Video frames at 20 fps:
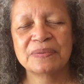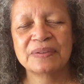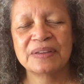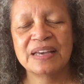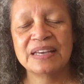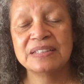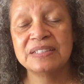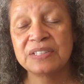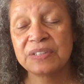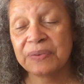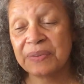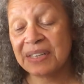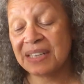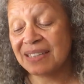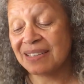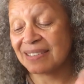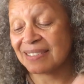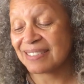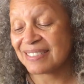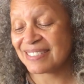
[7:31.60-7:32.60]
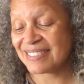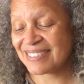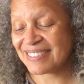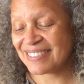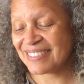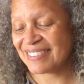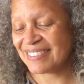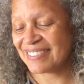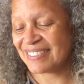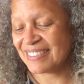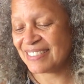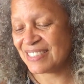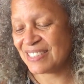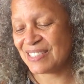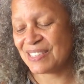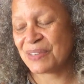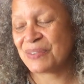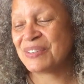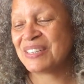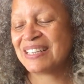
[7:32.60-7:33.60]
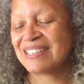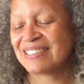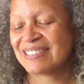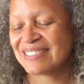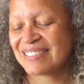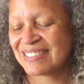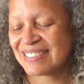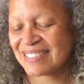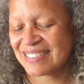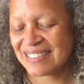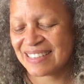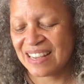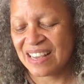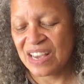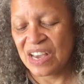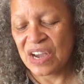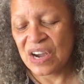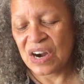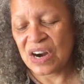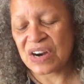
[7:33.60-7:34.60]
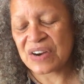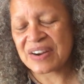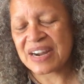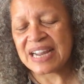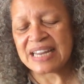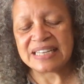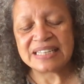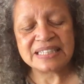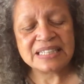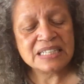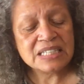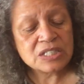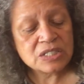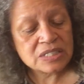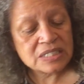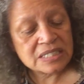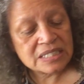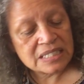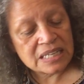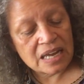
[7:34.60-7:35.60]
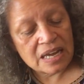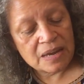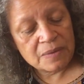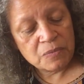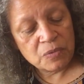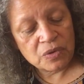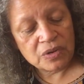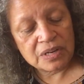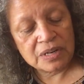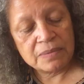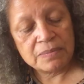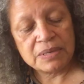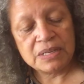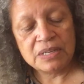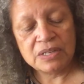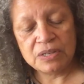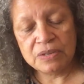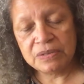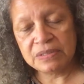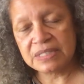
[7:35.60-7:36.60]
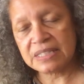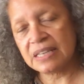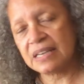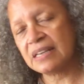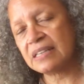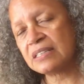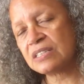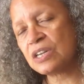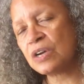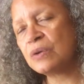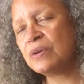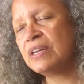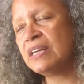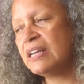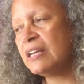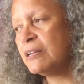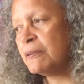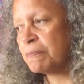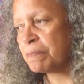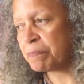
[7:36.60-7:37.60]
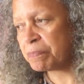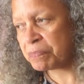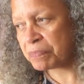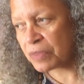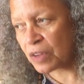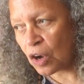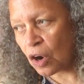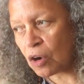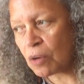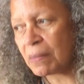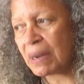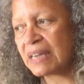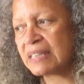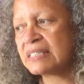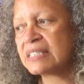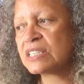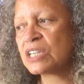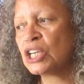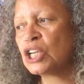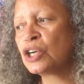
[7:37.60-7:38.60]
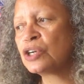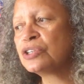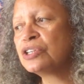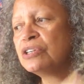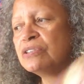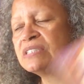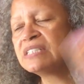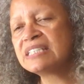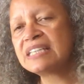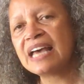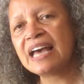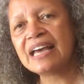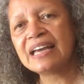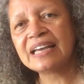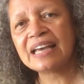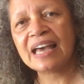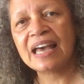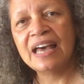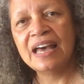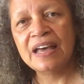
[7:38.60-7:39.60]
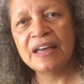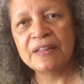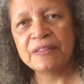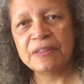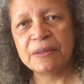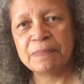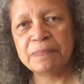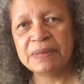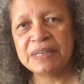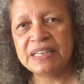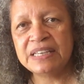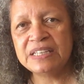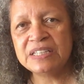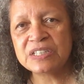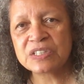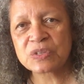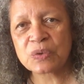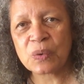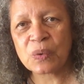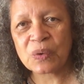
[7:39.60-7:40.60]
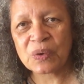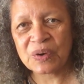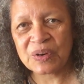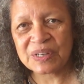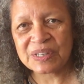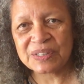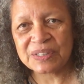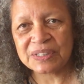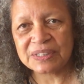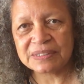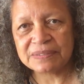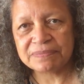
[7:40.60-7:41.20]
And so it is. And so it is. All right, this time we're going to be using Tony Carmine Salerno's deck, the Peace Oracle.